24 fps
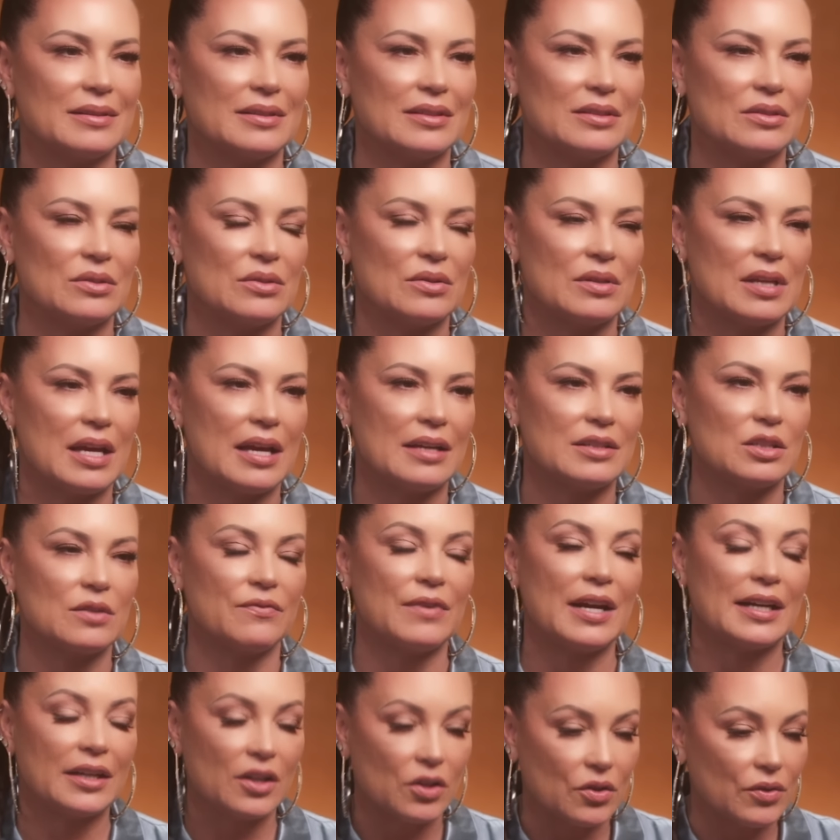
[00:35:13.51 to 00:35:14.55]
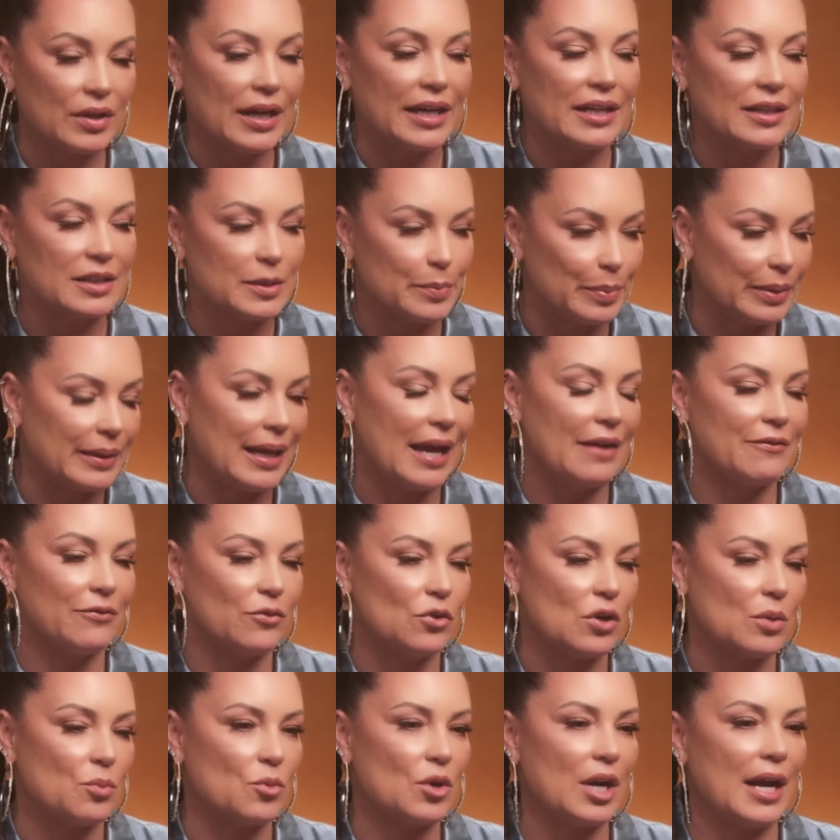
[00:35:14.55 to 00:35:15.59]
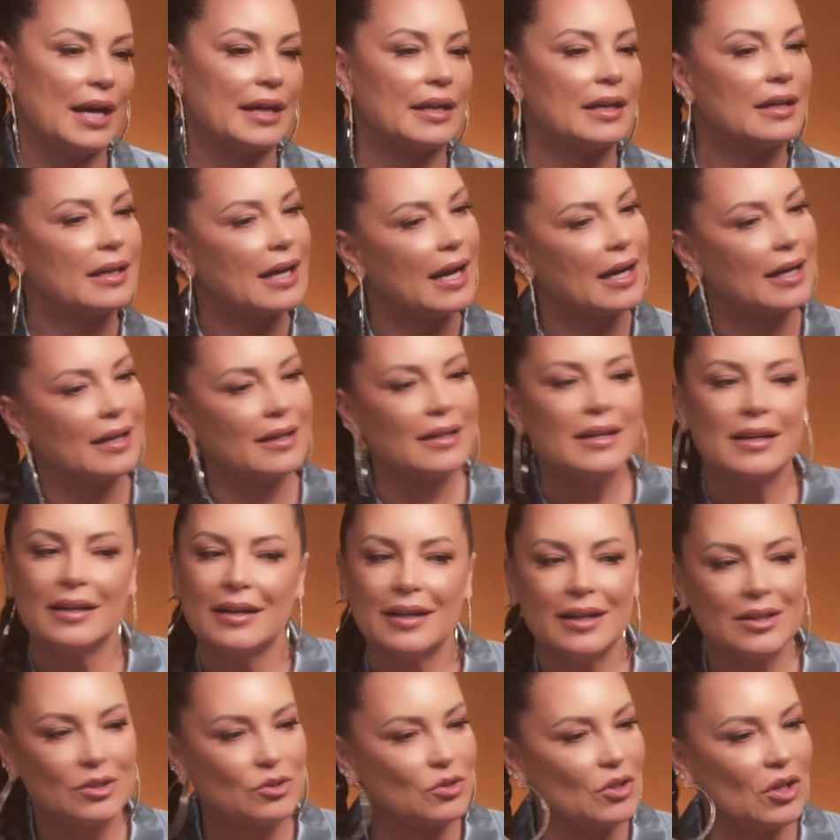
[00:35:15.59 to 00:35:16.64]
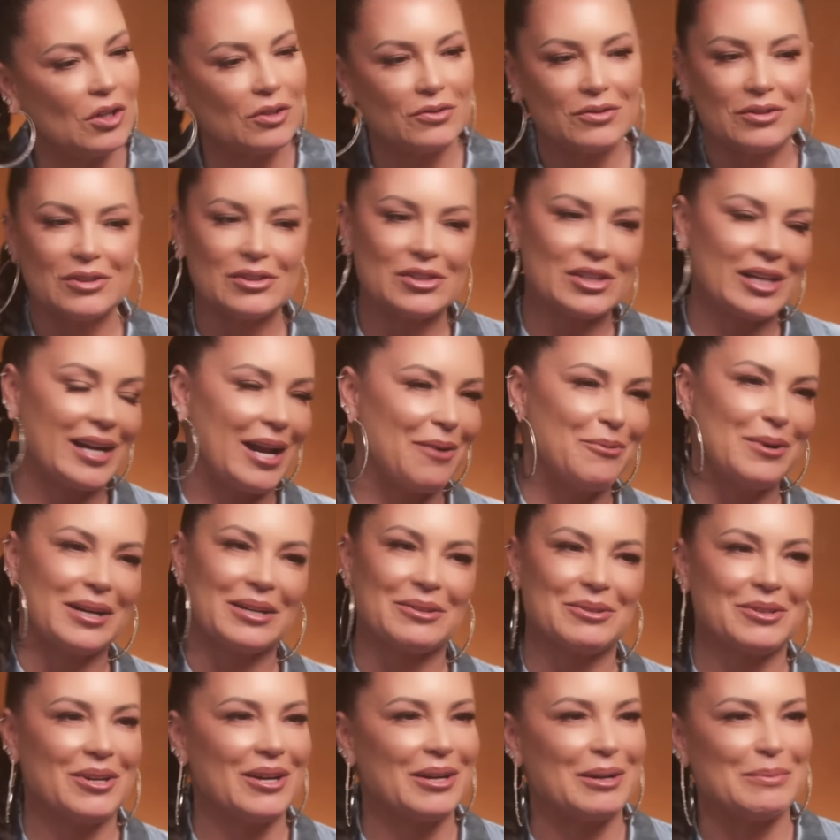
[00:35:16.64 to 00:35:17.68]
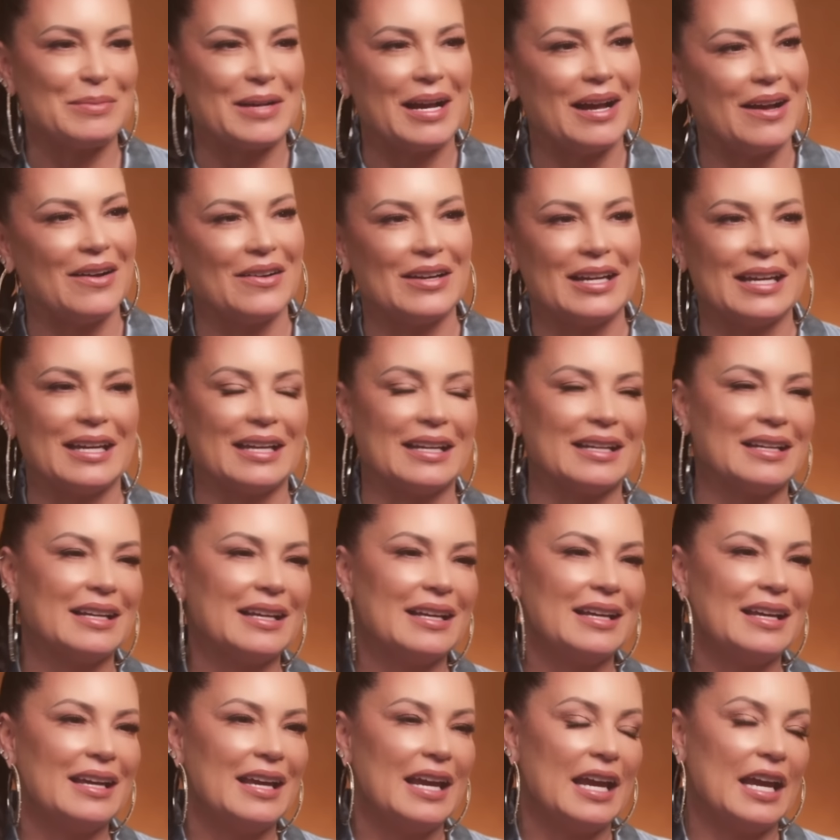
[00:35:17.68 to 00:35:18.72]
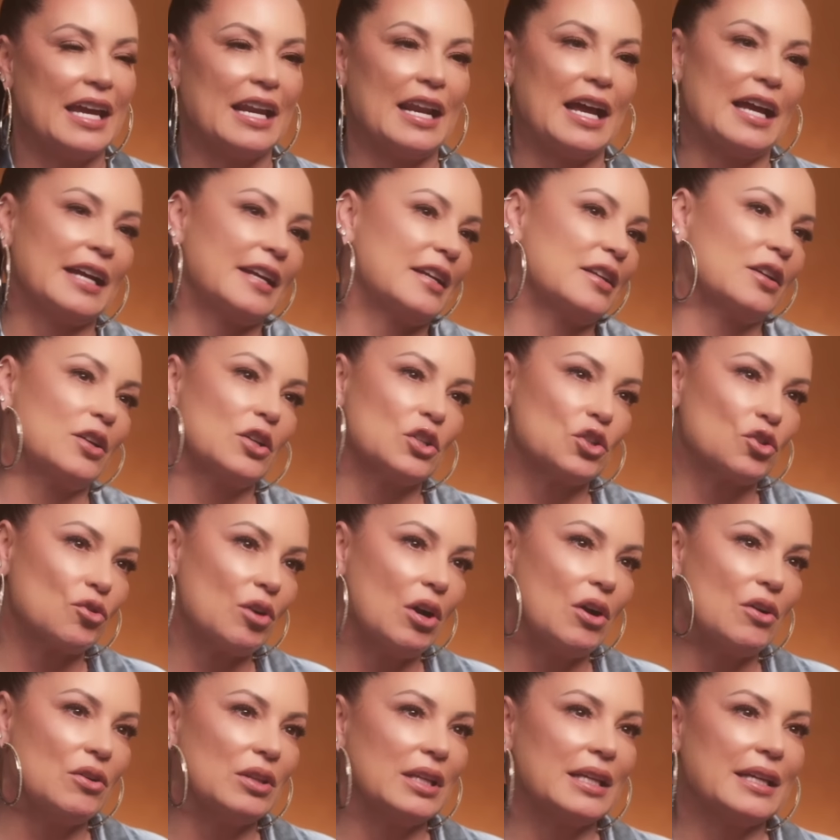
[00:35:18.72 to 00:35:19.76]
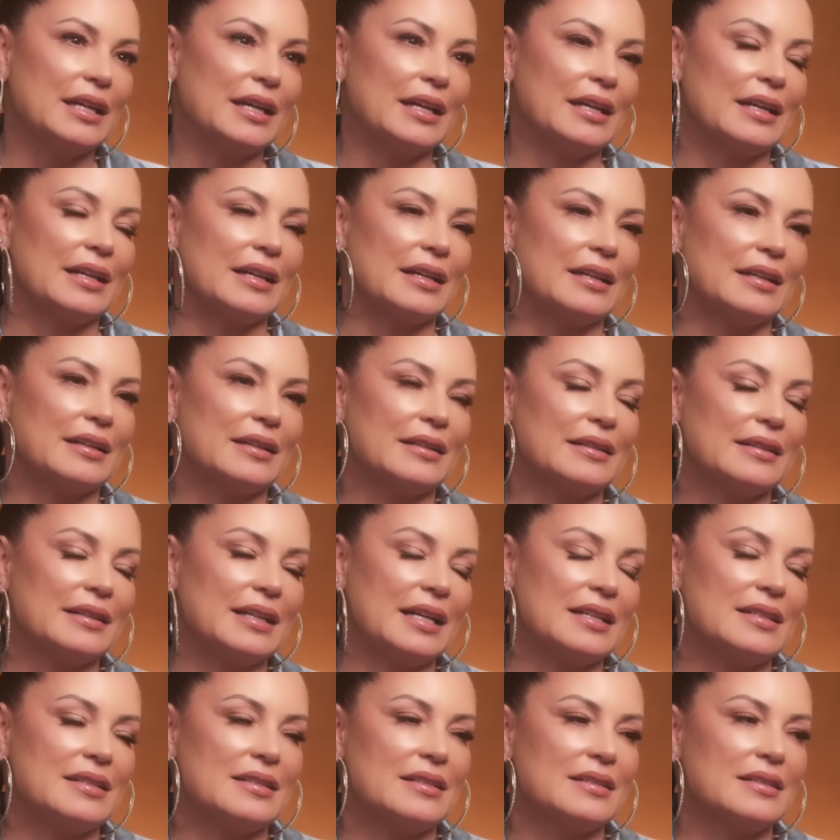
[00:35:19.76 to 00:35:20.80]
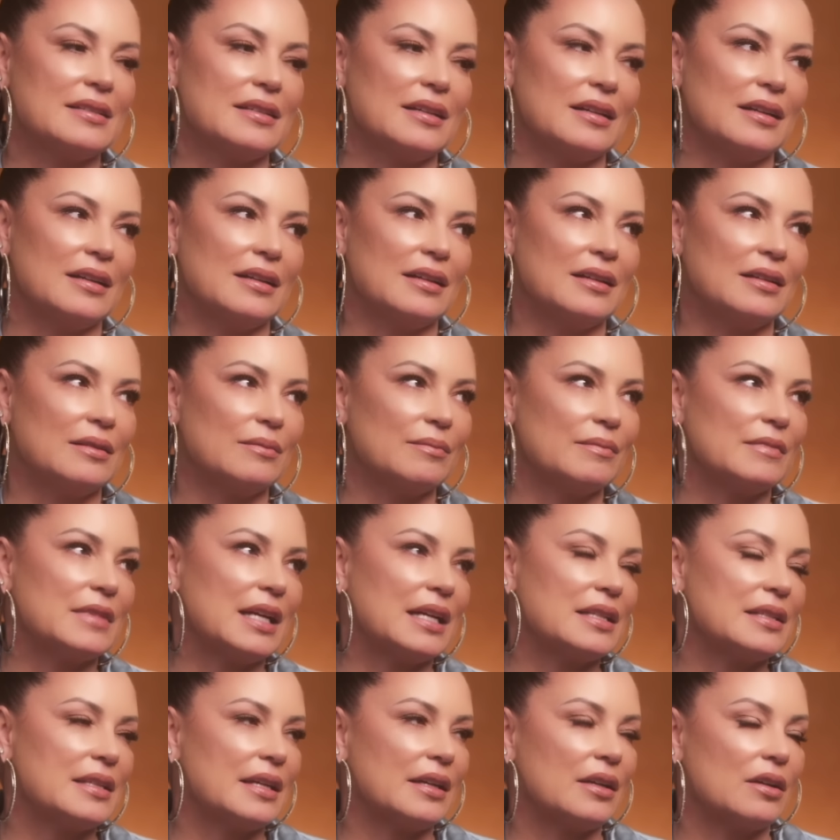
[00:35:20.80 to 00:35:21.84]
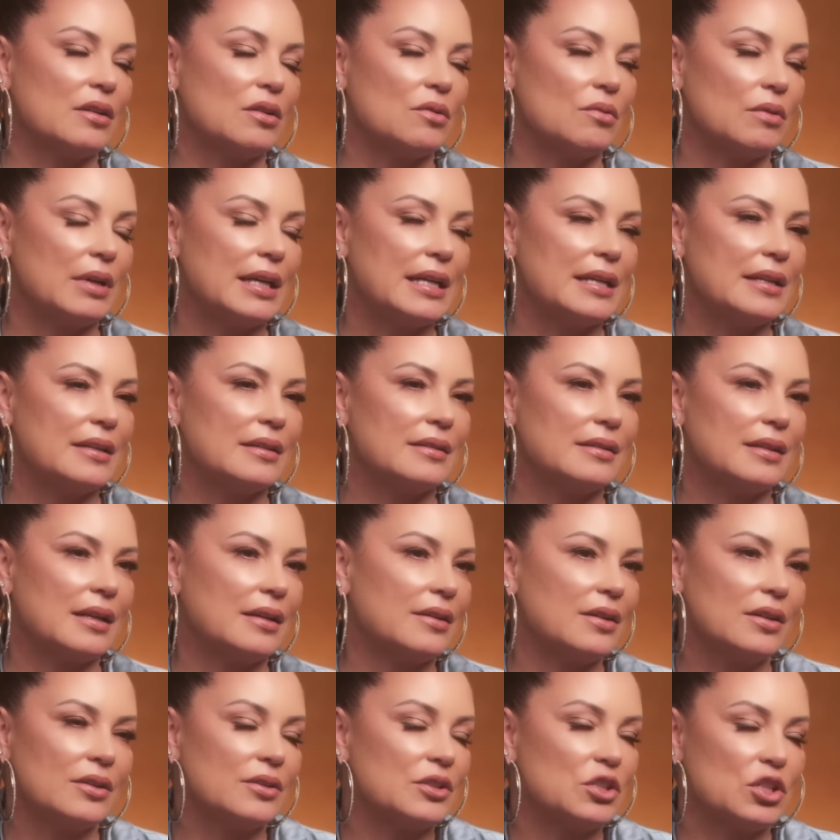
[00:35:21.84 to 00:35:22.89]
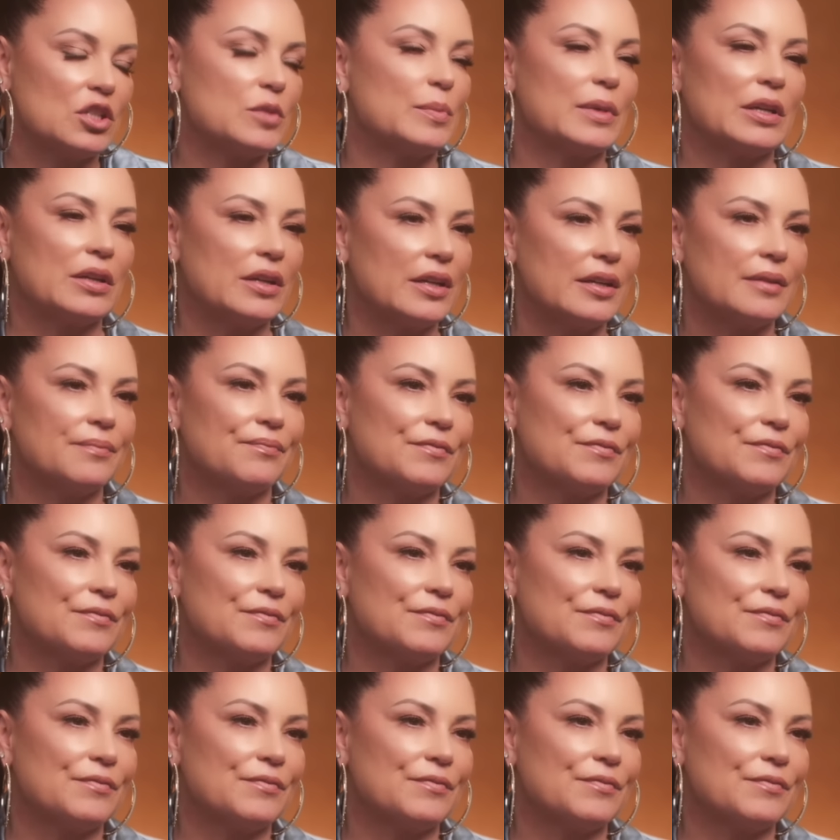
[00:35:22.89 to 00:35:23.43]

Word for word: to do that. So if I could create this platform where I could kind of talk to the shit I want to talk about and and I can control it and that's um that's like a great I don't know it's just been good.